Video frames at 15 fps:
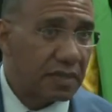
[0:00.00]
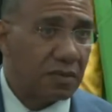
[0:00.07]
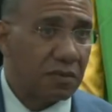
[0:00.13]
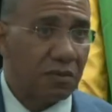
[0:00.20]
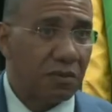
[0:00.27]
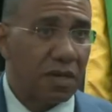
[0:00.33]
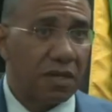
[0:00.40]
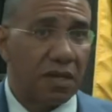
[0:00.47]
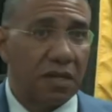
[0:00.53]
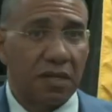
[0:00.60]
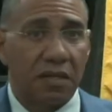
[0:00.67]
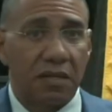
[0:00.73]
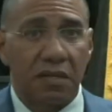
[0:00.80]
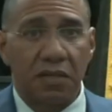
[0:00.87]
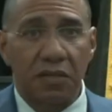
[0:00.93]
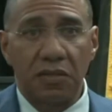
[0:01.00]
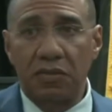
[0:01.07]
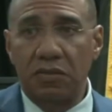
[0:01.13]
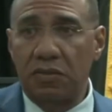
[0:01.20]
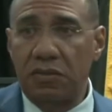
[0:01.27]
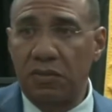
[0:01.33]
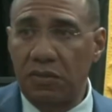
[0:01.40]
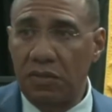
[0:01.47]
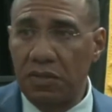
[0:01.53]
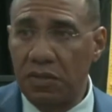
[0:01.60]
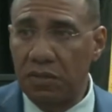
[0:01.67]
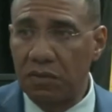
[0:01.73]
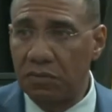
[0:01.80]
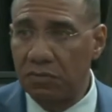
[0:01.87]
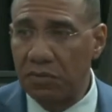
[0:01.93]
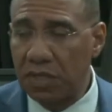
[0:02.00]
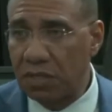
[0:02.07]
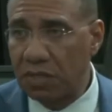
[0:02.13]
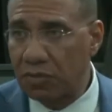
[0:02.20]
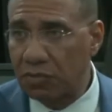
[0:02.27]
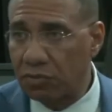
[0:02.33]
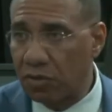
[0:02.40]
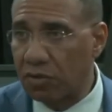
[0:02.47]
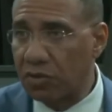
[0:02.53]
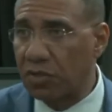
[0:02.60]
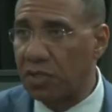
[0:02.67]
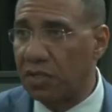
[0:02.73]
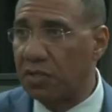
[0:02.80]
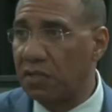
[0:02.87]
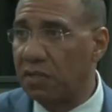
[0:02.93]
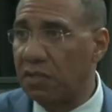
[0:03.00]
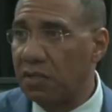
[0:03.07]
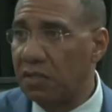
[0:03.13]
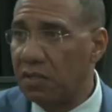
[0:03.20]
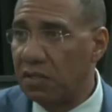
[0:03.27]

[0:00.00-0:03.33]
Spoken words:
whether it is the reconstruction